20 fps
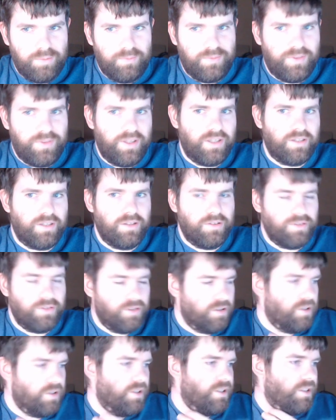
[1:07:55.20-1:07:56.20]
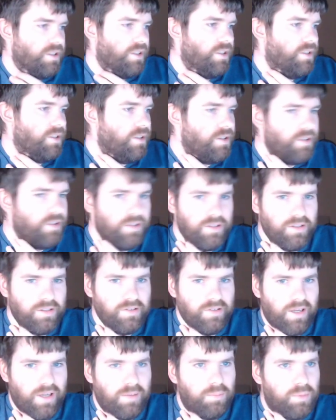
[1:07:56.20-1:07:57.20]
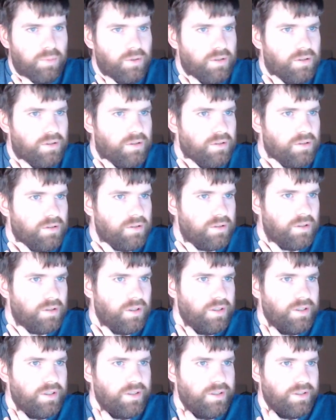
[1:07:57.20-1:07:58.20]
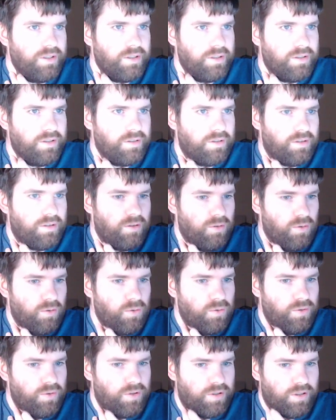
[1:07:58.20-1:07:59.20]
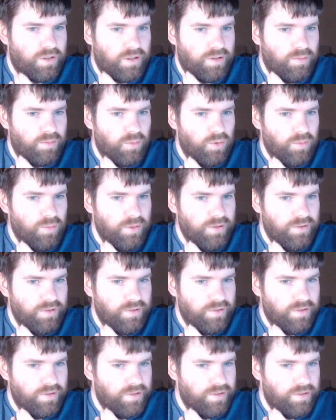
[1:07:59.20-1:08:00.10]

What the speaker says: thing that's already in the example code at the moment,